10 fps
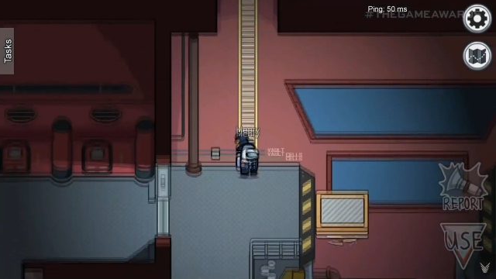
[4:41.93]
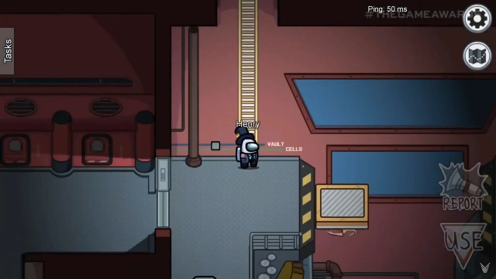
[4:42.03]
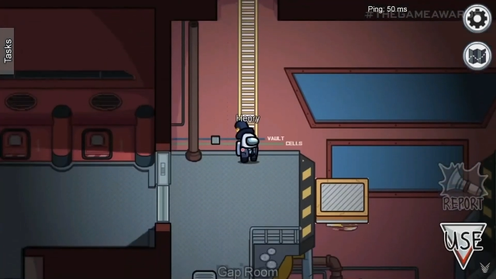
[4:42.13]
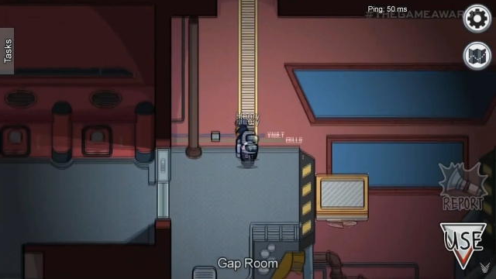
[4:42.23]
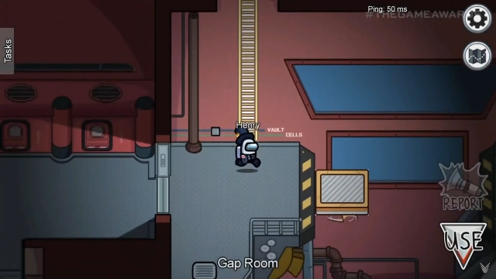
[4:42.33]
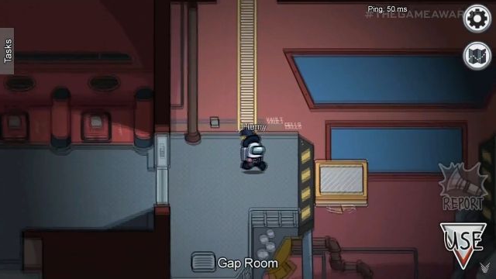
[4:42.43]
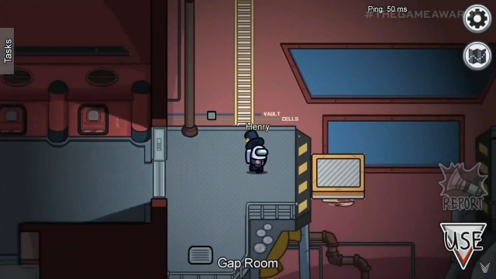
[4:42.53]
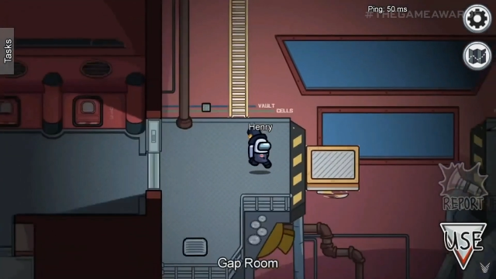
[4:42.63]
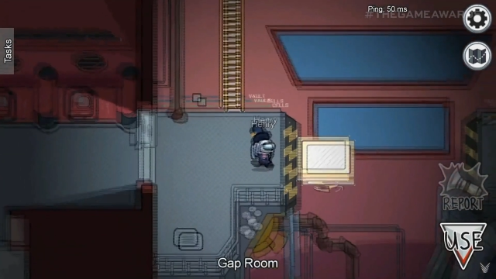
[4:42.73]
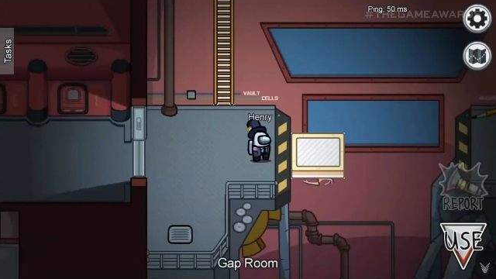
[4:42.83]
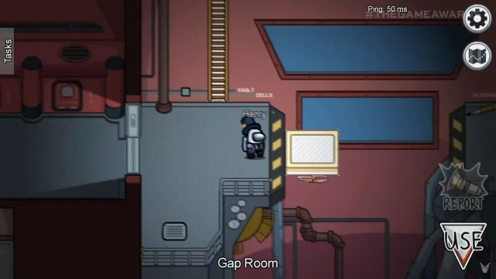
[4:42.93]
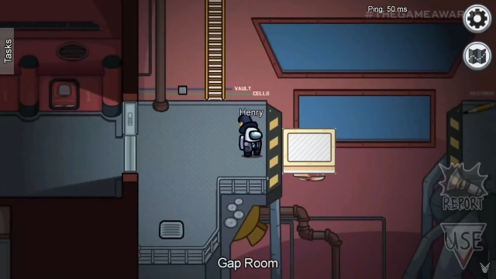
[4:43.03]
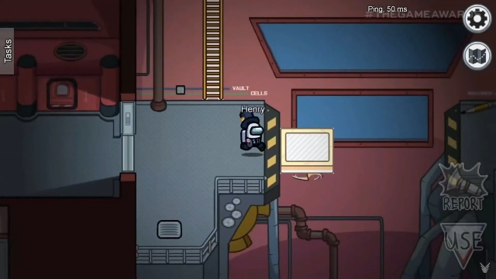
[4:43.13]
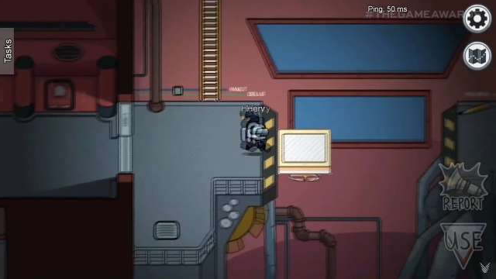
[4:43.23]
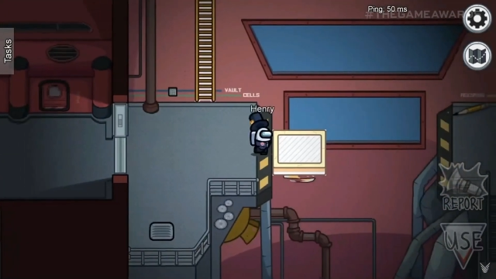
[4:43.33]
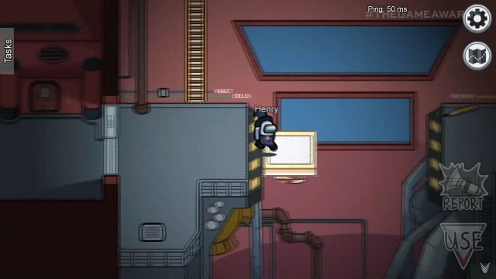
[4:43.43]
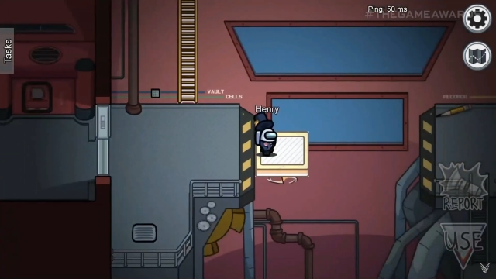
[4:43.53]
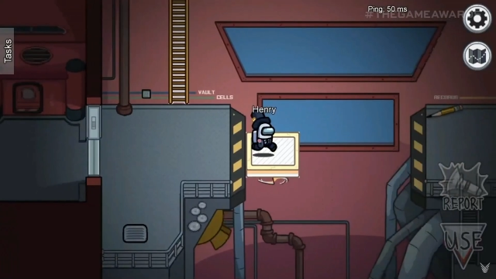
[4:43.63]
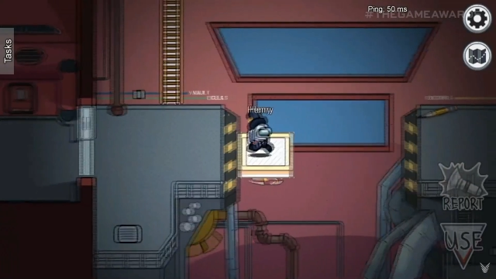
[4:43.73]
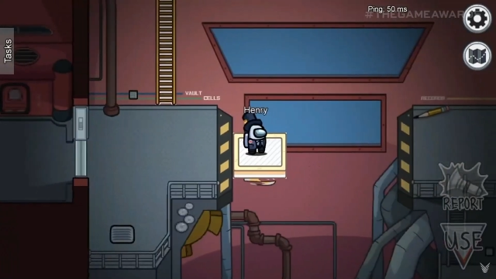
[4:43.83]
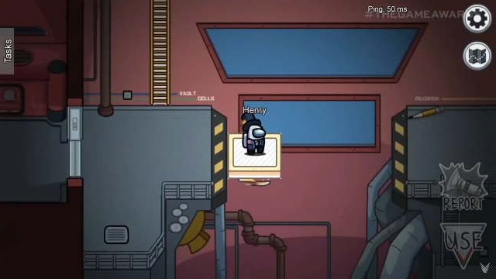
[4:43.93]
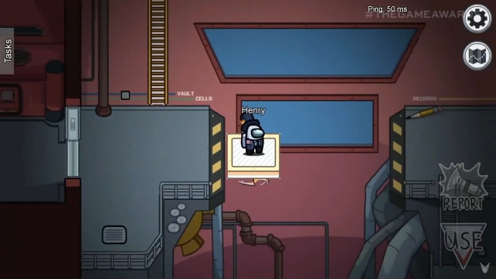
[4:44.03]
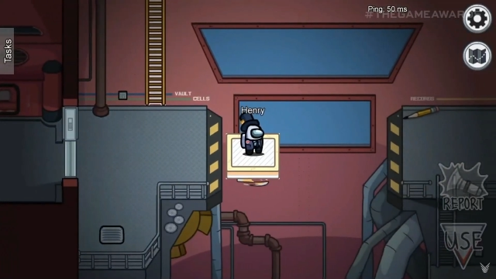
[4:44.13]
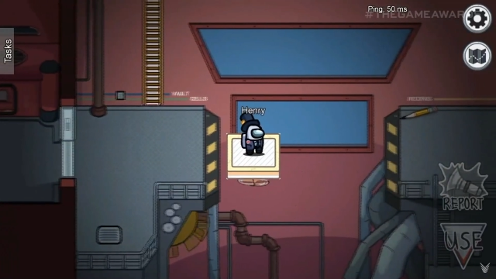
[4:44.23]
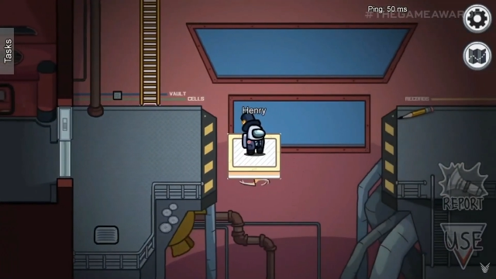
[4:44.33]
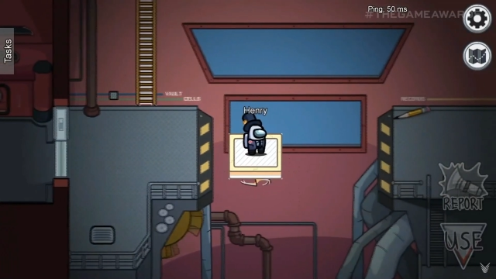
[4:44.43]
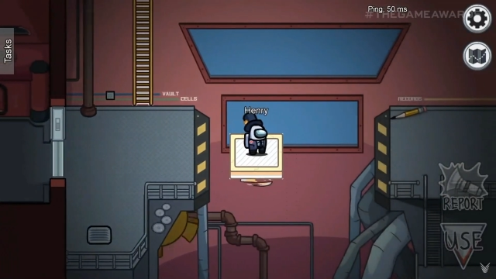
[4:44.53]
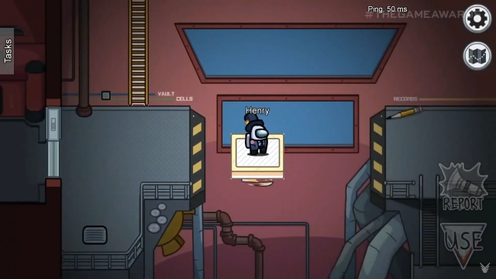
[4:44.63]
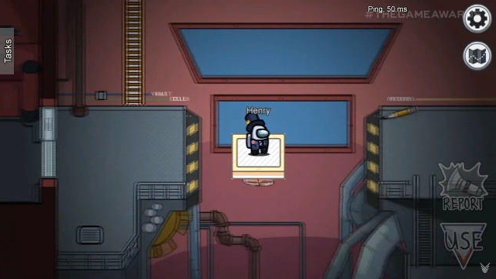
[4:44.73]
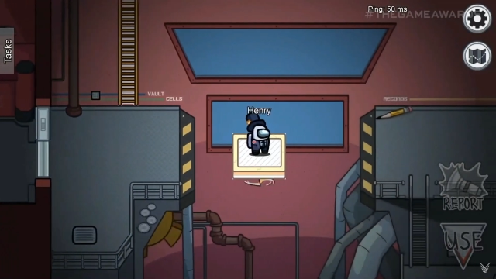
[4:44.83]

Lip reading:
Nobody's mouth can be seen.